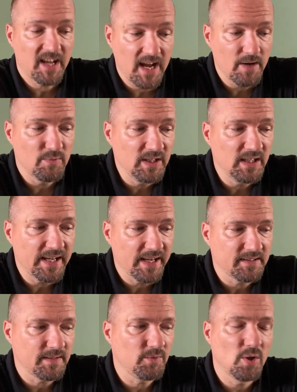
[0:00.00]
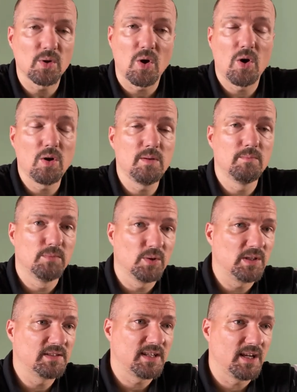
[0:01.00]
I really like them. Not all
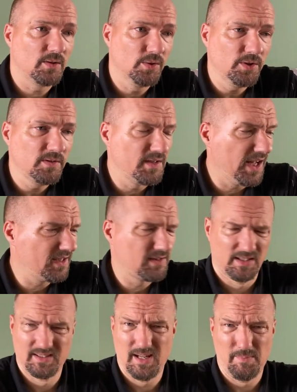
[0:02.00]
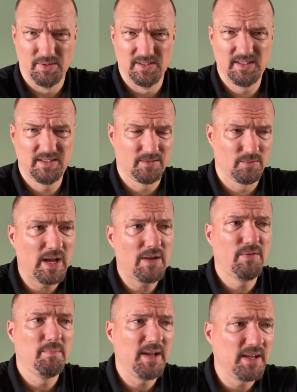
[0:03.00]
models are good. There's example this
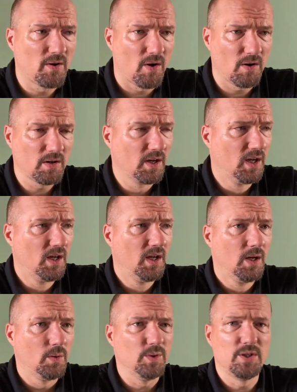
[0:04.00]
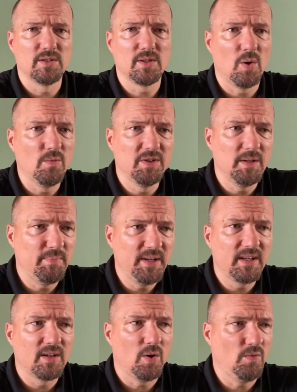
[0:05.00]
Rifleman Hawk which is overly
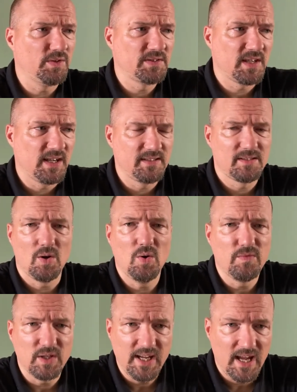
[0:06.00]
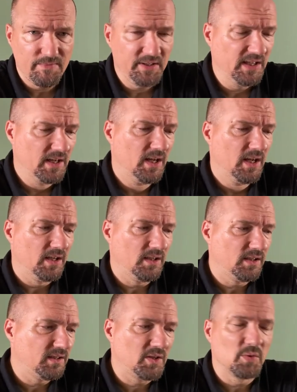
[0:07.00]
big, oversized, overly heavy.
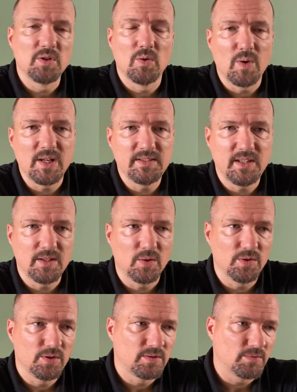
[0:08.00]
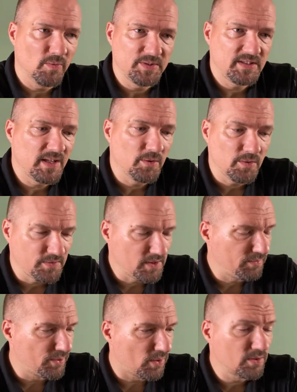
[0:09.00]
Uh, don't know why they don't throw this out of their
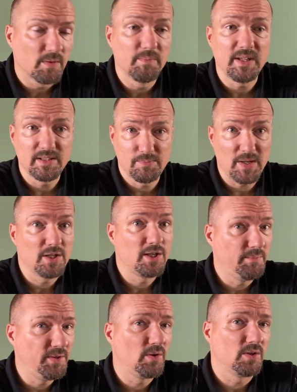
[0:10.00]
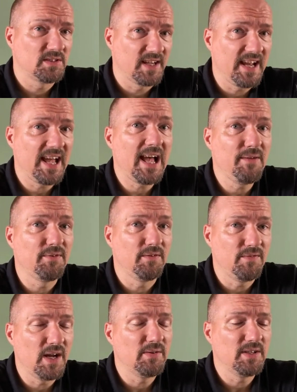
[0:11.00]
program, especially because they have a
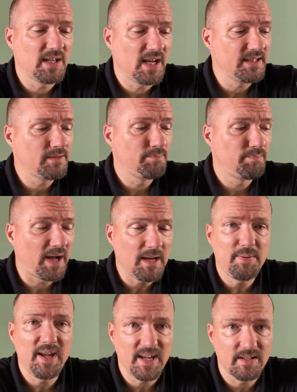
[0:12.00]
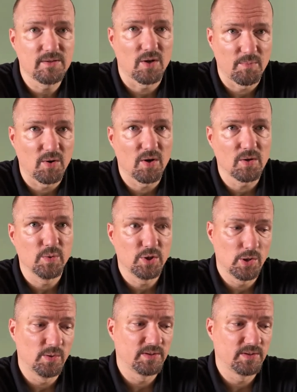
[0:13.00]
very nice pipe head tomahawk, which